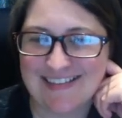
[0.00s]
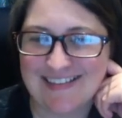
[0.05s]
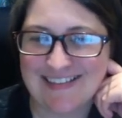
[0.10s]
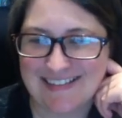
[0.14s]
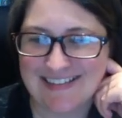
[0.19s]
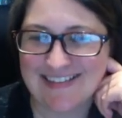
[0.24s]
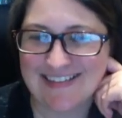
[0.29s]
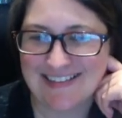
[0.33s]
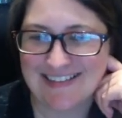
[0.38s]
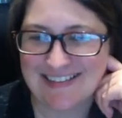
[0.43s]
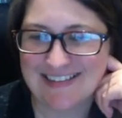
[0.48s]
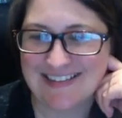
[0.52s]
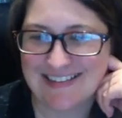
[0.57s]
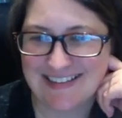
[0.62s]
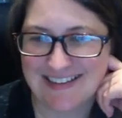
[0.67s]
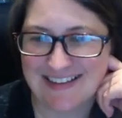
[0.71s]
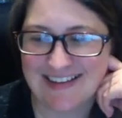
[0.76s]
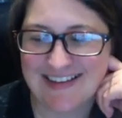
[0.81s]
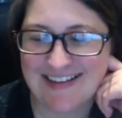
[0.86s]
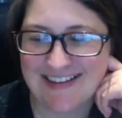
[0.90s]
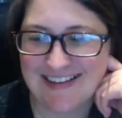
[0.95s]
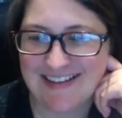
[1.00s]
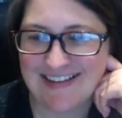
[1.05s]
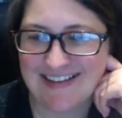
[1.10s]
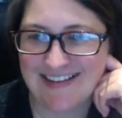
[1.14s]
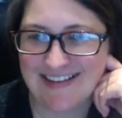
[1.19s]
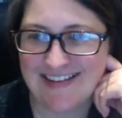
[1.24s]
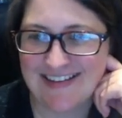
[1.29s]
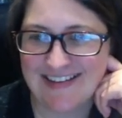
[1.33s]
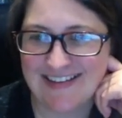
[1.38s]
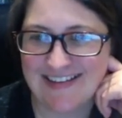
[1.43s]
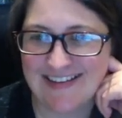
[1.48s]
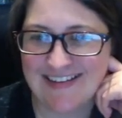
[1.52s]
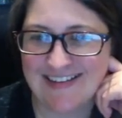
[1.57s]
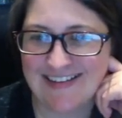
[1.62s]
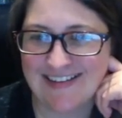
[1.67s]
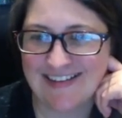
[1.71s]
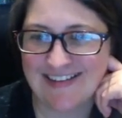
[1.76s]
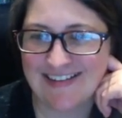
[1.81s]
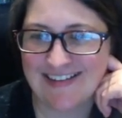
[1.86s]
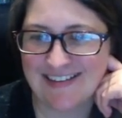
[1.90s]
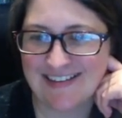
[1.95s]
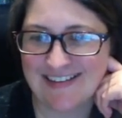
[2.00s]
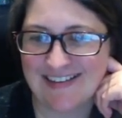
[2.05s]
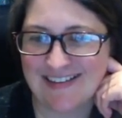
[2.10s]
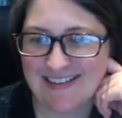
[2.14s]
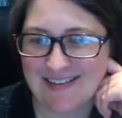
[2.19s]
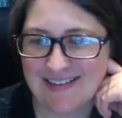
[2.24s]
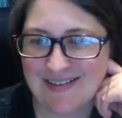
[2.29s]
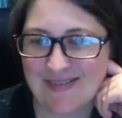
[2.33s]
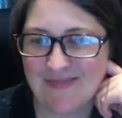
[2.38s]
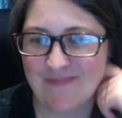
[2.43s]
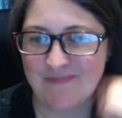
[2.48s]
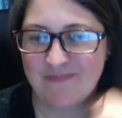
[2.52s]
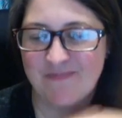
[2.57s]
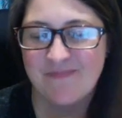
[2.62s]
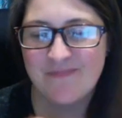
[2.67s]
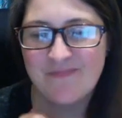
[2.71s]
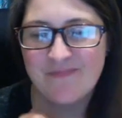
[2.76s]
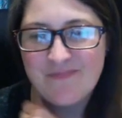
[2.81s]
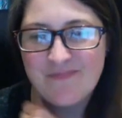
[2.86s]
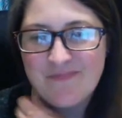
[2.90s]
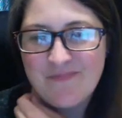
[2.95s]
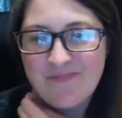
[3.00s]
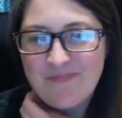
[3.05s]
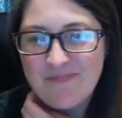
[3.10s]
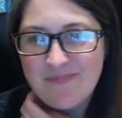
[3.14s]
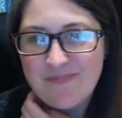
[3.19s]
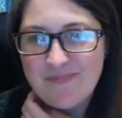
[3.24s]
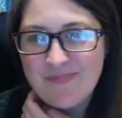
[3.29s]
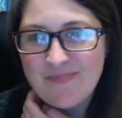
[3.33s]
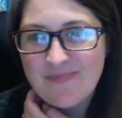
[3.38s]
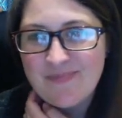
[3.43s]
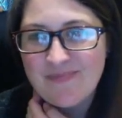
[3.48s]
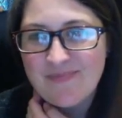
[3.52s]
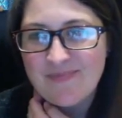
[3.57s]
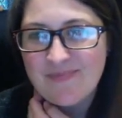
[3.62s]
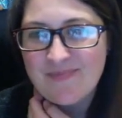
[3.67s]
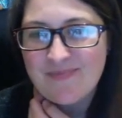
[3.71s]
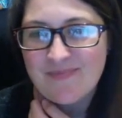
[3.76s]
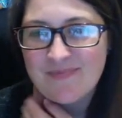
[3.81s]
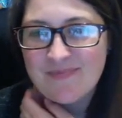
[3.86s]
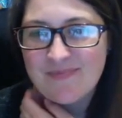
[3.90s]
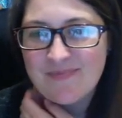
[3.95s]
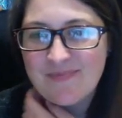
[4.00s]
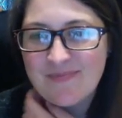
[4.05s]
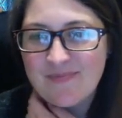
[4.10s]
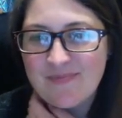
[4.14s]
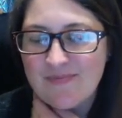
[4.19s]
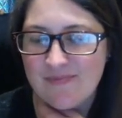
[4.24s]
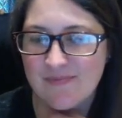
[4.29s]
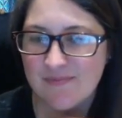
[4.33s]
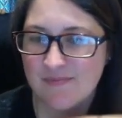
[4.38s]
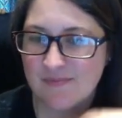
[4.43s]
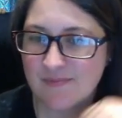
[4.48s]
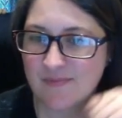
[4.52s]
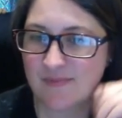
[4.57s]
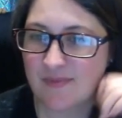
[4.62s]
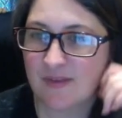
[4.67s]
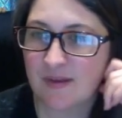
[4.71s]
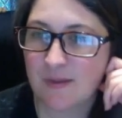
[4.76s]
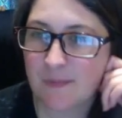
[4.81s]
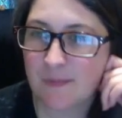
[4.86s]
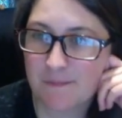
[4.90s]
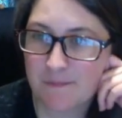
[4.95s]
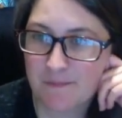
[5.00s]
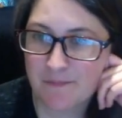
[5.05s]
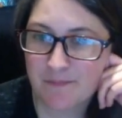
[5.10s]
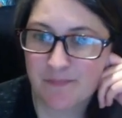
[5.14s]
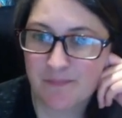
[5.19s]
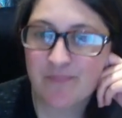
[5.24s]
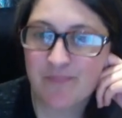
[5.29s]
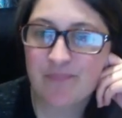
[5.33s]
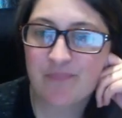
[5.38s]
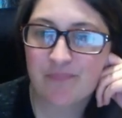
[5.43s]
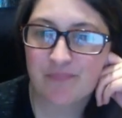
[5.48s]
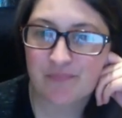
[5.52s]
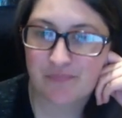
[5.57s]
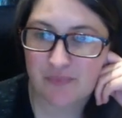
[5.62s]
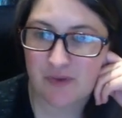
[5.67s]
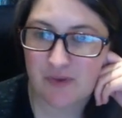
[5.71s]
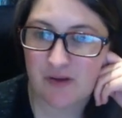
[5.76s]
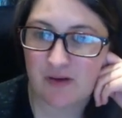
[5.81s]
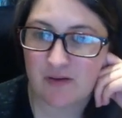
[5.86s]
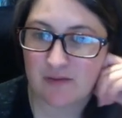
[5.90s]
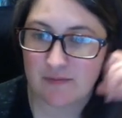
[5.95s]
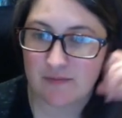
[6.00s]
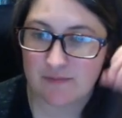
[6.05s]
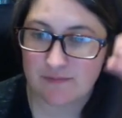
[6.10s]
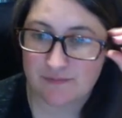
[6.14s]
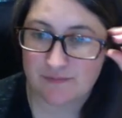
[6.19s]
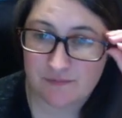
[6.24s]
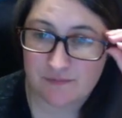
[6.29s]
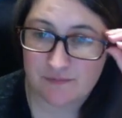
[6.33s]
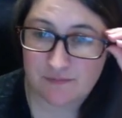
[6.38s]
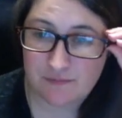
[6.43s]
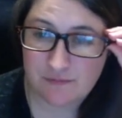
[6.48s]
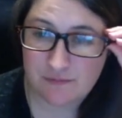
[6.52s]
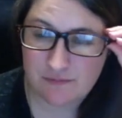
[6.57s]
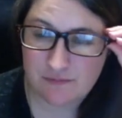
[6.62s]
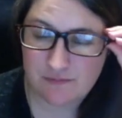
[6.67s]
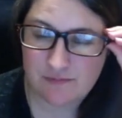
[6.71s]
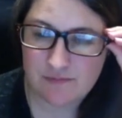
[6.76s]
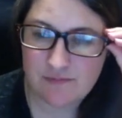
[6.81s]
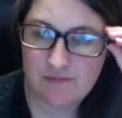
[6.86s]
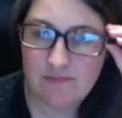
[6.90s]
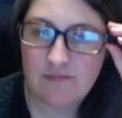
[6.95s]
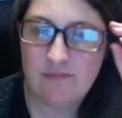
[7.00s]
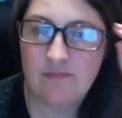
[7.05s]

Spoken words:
The person shown says nothing.